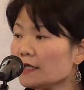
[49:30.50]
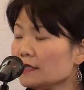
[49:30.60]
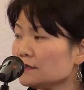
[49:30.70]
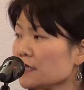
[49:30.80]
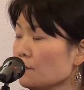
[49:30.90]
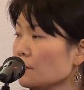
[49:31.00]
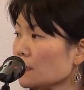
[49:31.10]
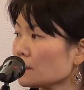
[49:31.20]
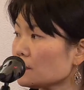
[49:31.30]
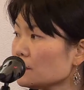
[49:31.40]
in
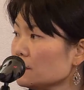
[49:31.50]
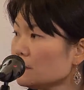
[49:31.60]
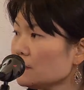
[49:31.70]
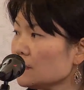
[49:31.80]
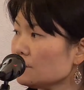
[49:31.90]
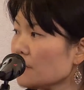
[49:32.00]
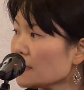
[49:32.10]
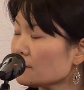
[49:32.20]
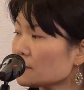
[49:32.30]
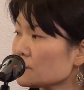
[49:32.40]
Denmark
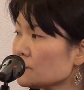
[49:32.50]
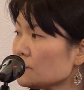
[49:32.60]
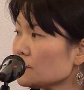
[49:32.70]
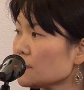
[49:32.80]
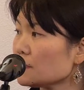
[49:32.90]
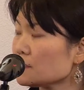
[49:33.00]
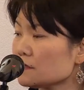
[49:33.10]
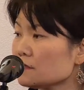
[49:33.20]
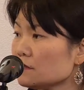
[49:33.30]
migrant students